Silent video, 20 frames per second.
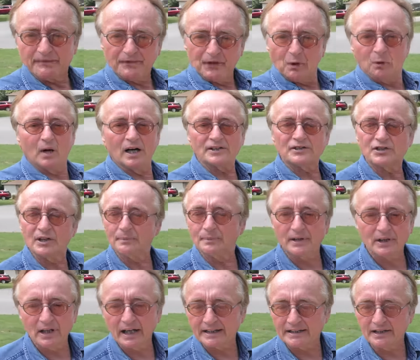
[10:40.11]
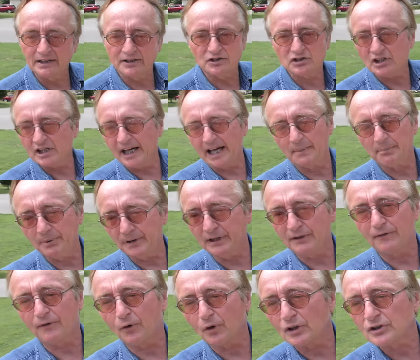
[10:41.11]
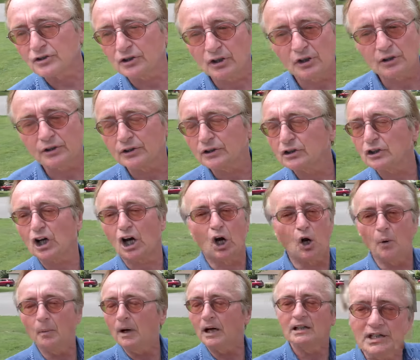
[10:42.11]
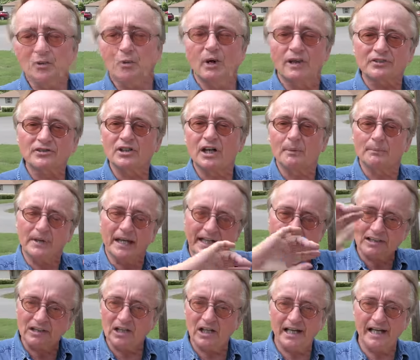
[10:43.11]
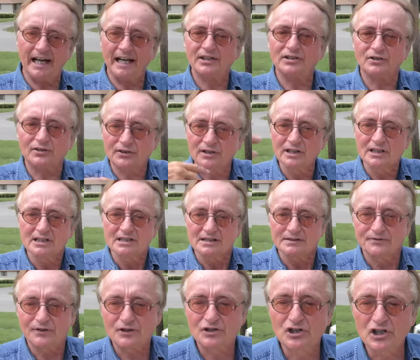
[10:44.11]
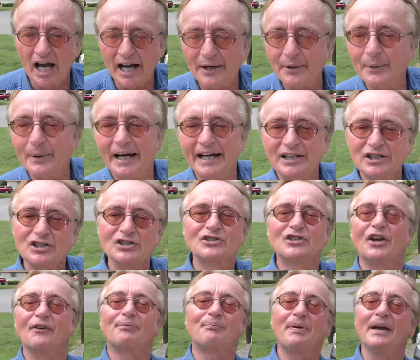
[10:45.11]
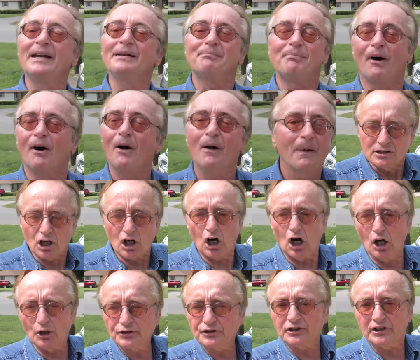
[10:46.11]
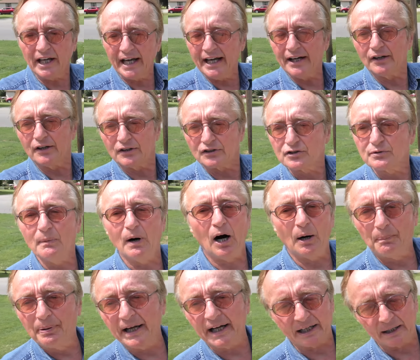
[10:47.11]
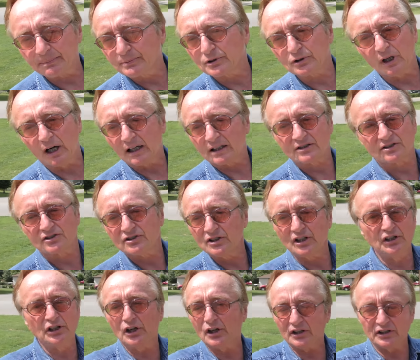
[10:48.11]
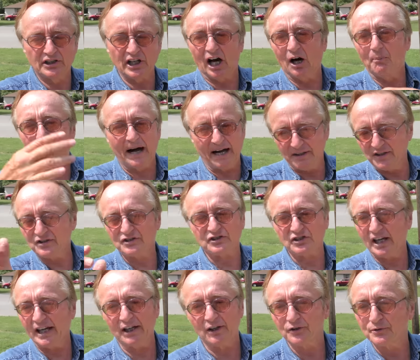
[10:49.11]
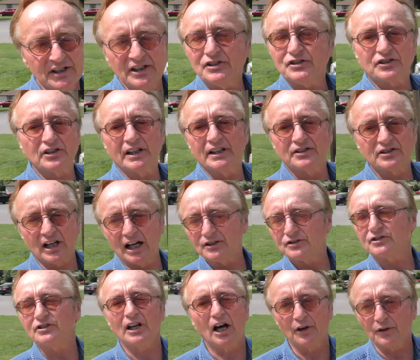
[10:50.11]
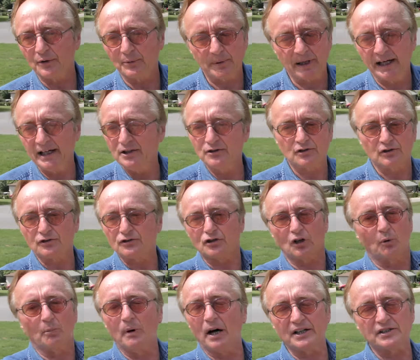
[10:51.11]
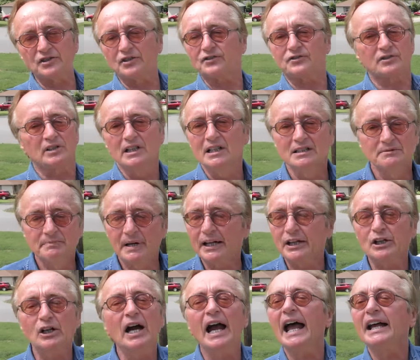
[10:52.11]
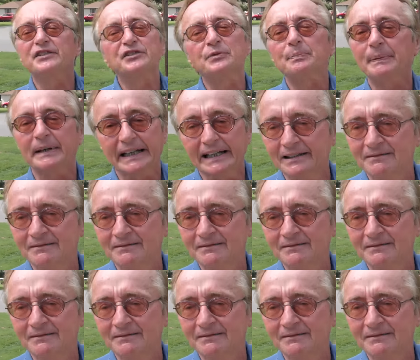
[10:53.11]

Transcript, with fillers: if you want something like this, you can't beat a four-cylinder Tacoma. You want something that could last for generations of people. The gold standard of small pickup trucks, and you can tell by the sales. These things outsell the Ranger so much, it's make your head spin.